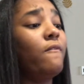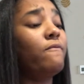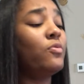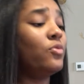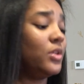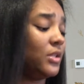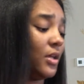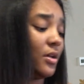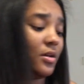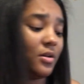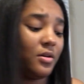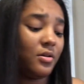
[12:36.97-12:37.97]
for the
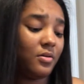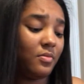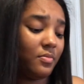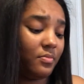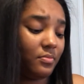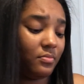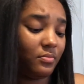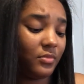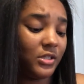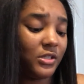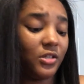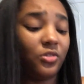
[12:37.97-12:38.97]

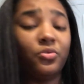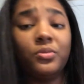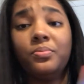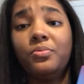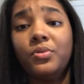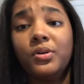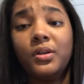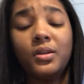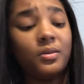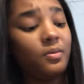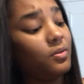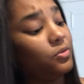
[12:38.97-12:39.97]
this is the
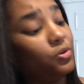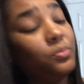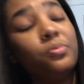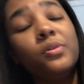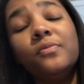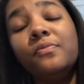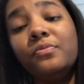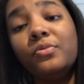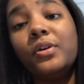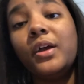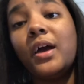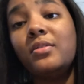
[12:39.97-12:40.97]

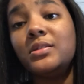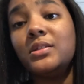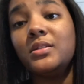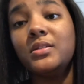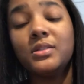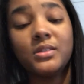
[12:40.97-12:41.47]
3.4 ounces.